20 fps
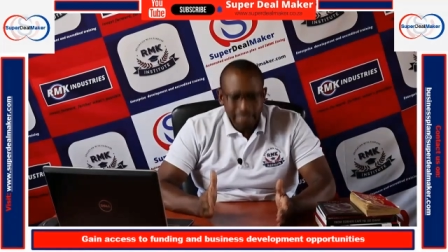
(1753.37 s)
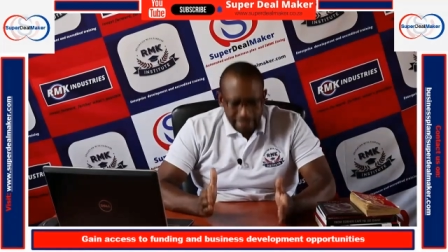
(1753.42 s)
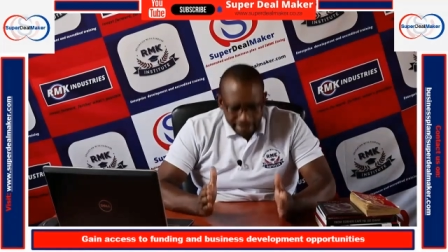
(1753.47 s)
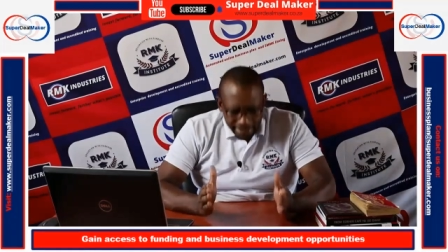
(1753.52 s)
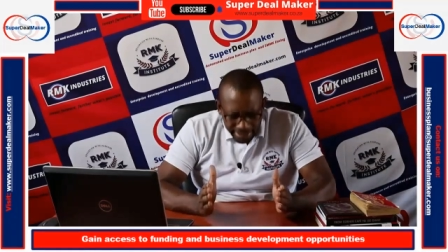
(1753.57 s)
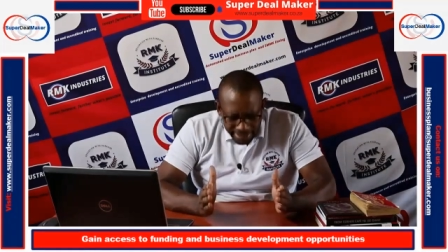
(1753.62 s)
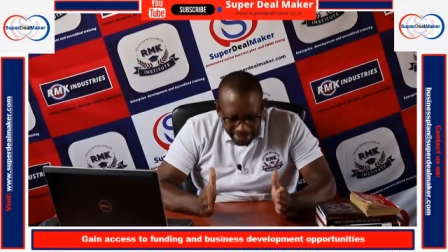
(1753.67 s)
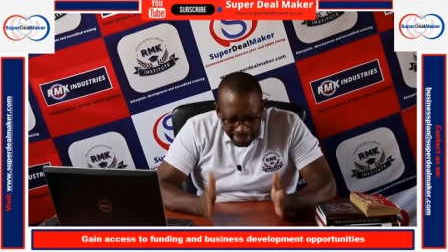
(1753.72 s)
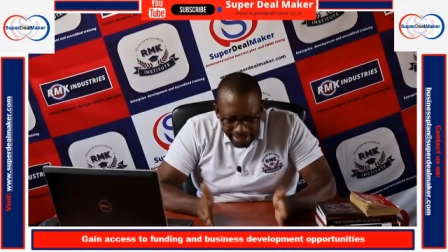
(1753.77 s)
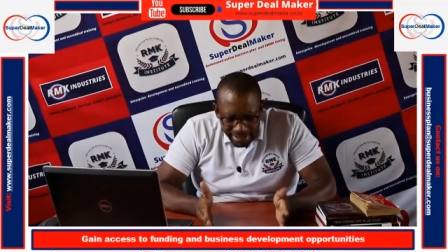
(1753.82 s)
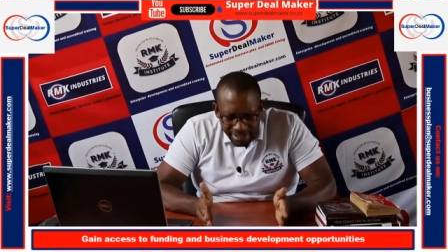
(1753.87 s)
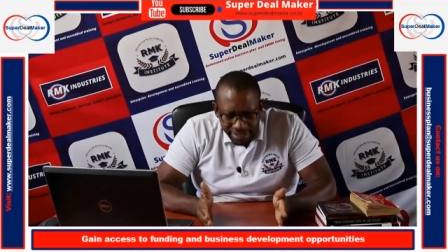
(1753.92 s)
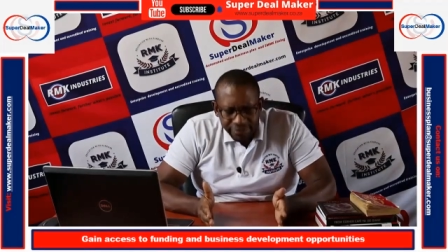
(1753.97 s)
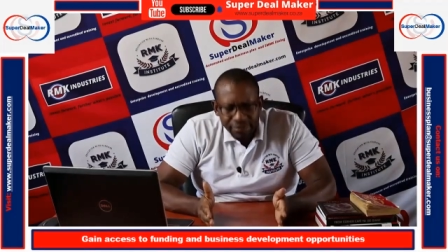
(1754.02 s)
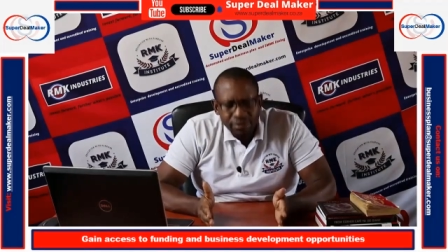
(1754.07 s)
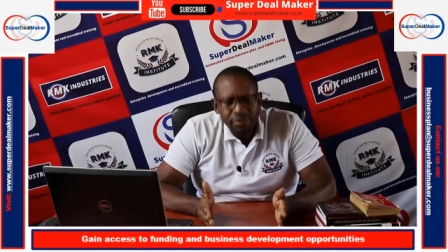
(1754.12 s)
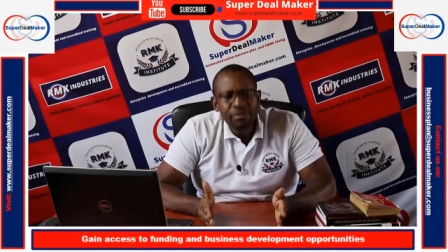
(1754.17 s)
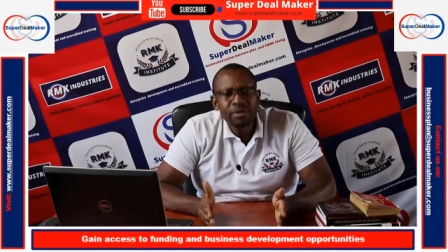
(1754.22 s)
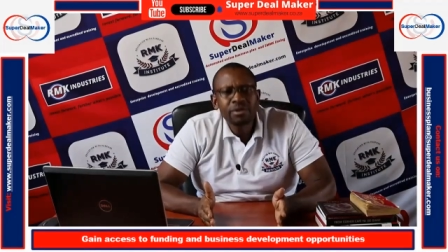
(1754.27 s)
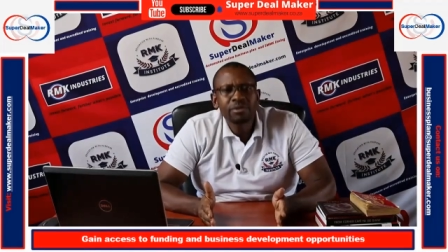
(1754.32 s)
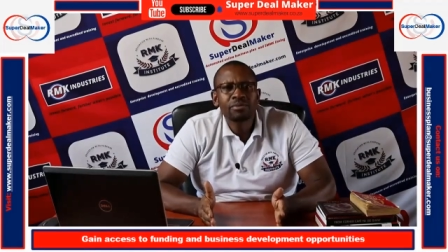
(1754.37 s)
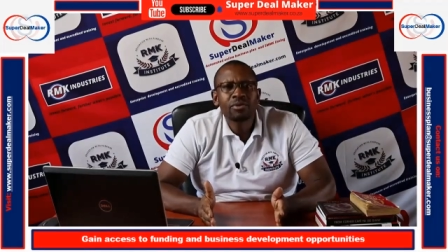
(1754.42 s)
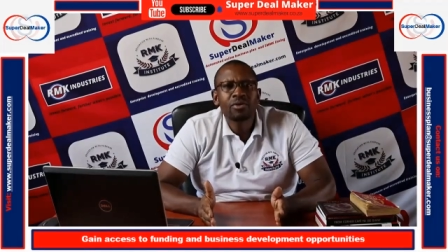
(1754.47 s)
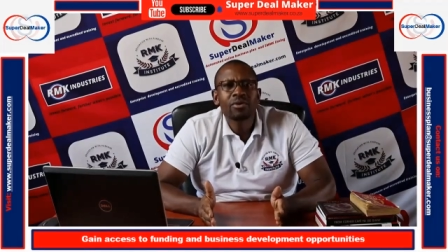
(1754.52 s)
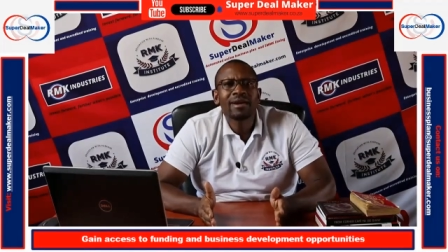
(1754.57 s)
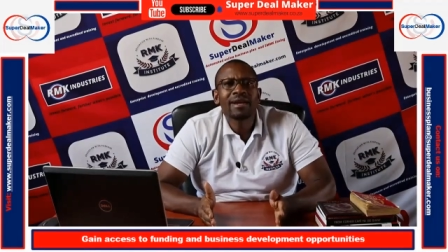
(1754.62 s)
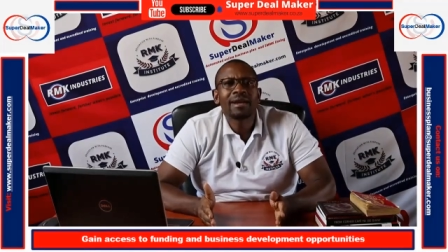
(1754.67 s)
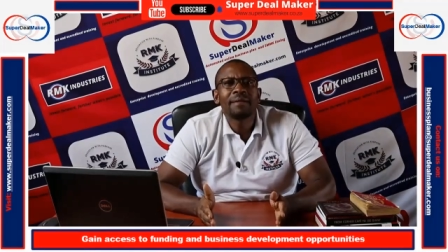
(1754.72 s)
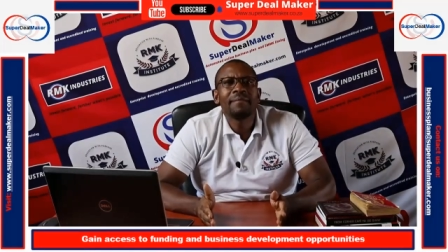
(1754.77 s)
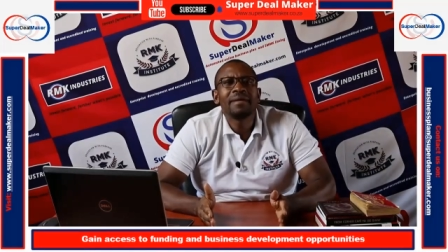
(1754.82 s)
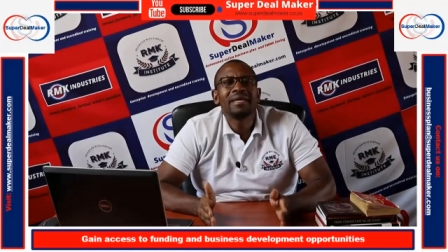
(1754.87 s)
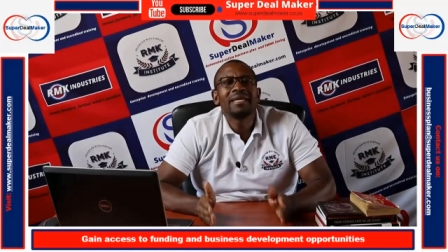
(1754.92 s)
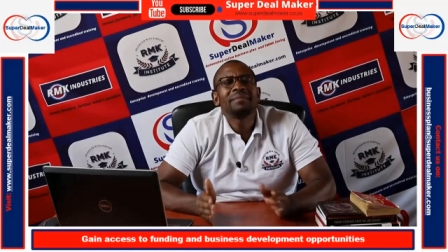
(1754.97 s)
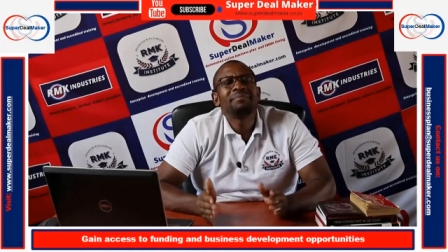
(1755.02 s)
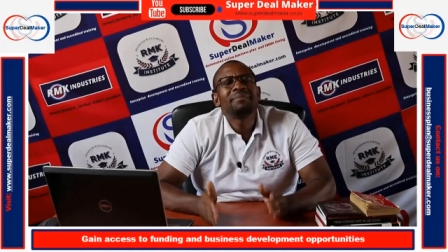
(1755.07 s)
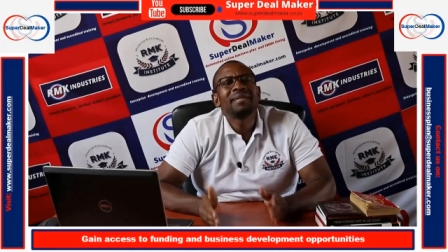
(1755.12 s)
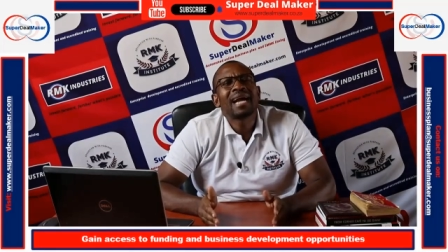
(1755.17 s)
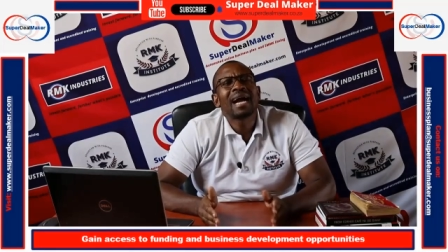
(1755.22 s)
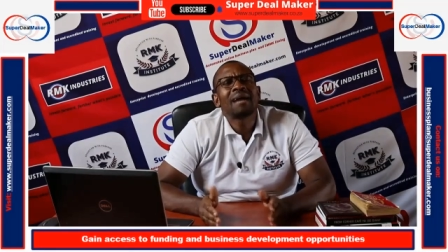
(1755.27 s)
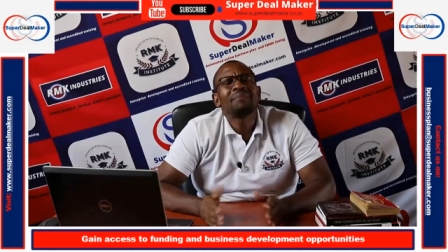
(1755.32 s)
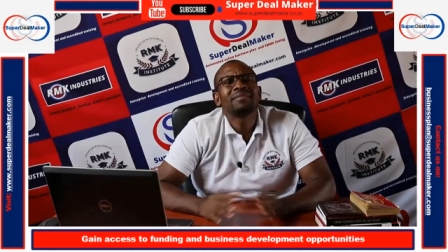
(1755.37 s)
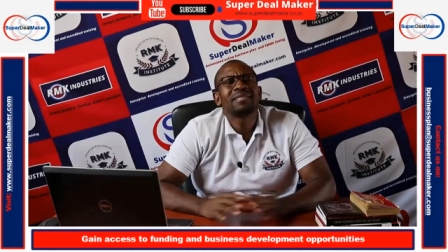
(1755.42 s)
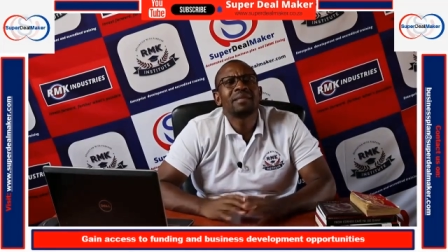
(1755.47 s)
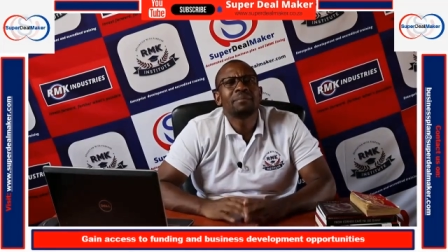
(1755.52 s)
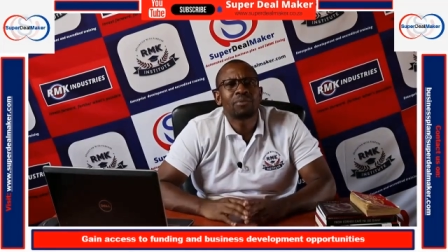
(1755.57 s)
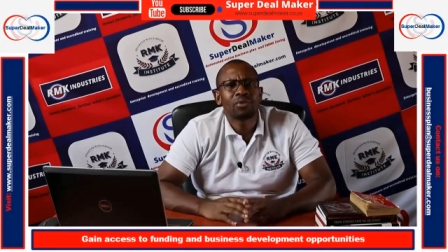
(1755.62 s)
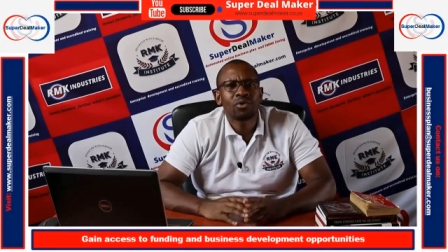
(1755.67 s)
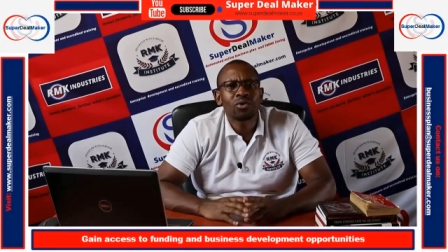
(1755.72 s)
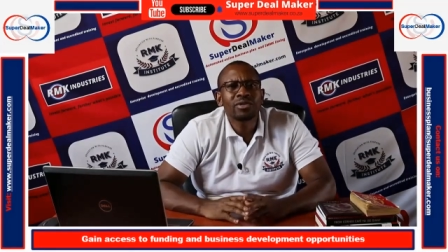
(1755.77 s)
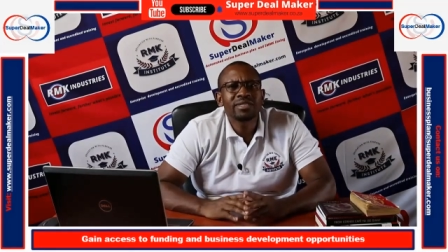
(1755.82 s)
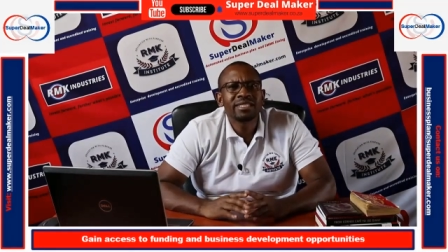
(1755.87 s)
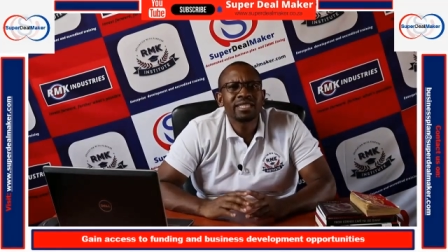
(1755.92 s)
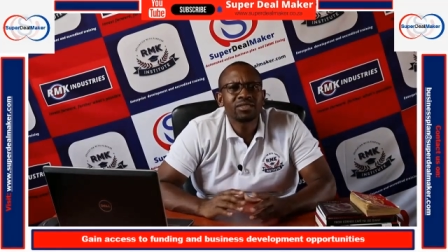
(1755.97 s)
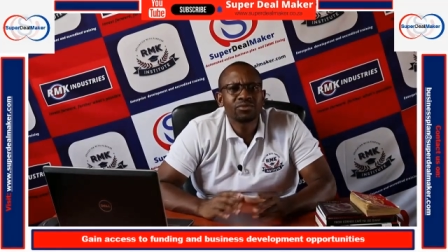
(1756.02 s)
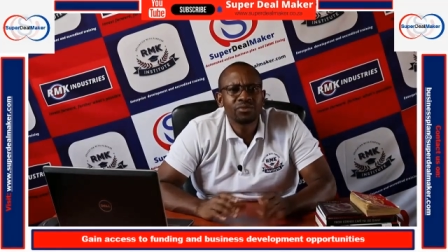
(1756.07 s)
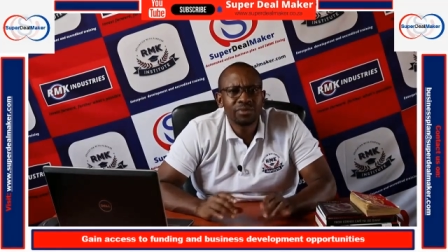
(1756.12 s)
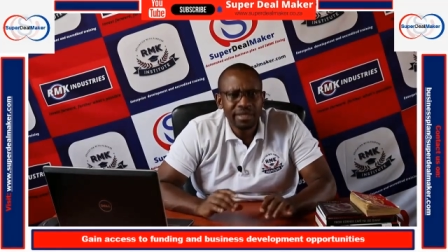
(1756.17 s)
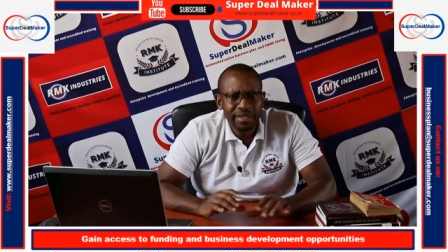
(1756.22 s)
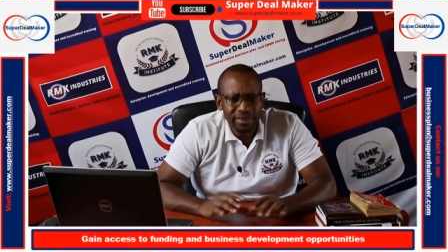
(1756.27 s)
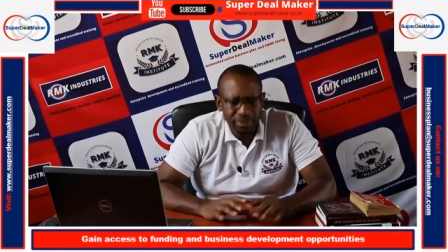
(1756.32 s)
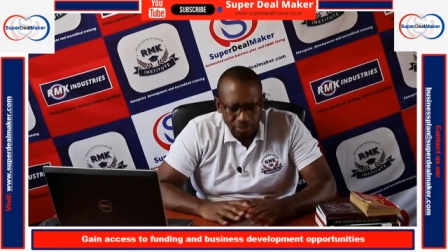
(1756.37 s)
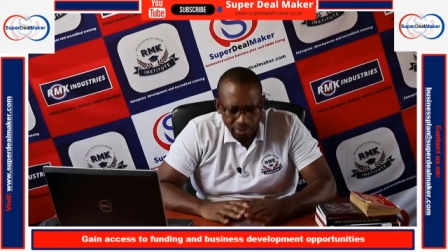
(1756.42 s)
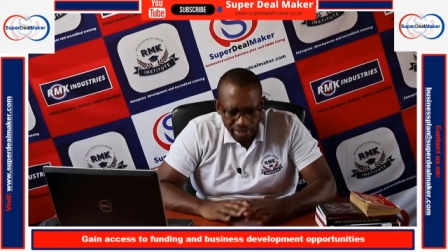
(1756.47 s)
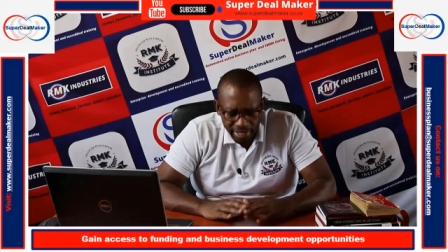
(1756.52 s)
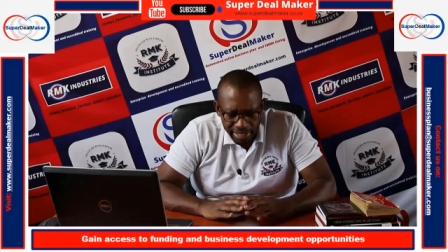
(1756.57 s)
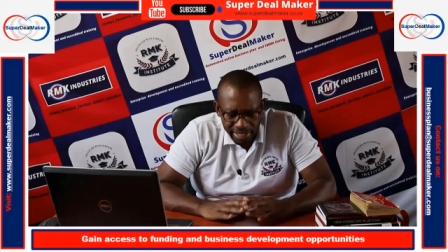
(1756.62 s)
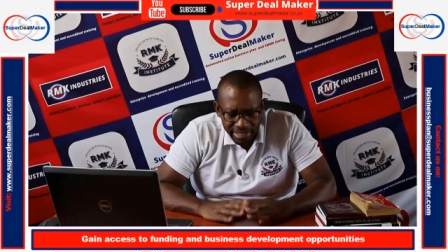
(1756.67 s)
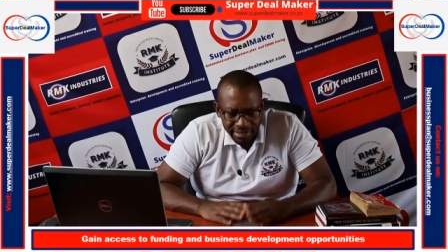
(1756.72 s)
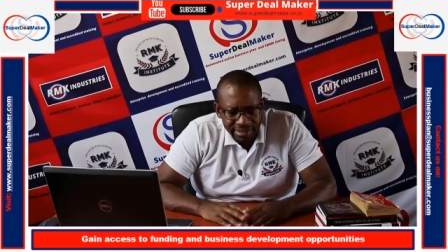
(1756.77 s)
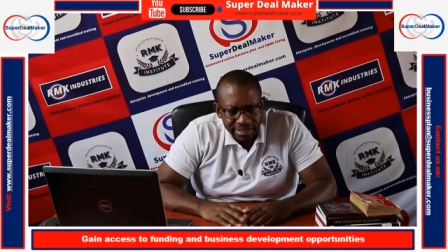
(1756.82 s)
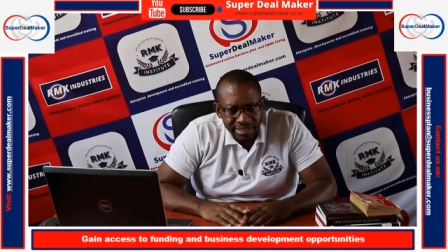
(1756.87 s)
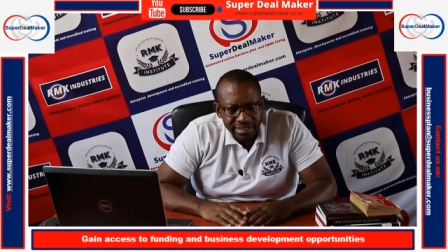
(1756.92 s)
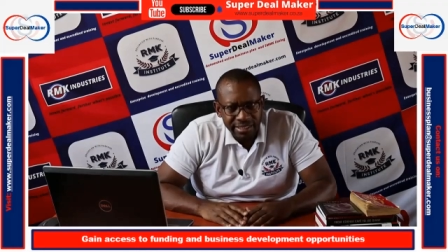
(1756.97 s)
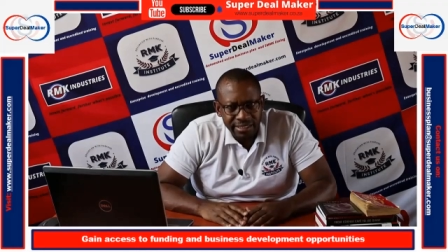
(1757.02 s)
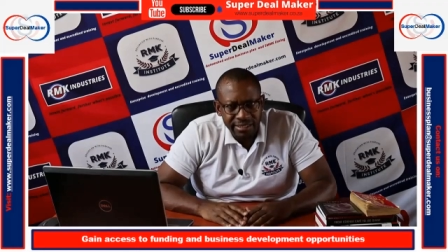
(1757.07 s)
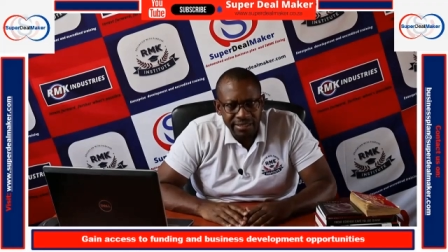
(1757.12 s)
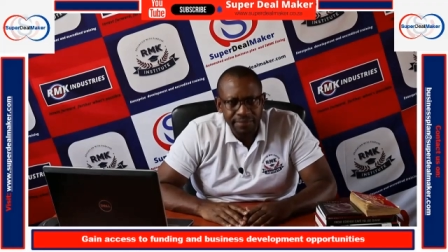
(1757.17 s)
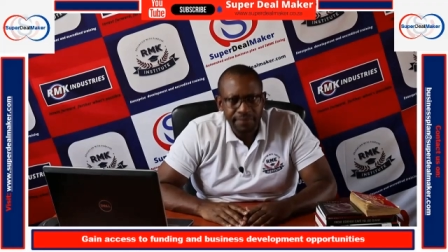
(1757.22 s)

the skills development program, it becomes a project within the organization.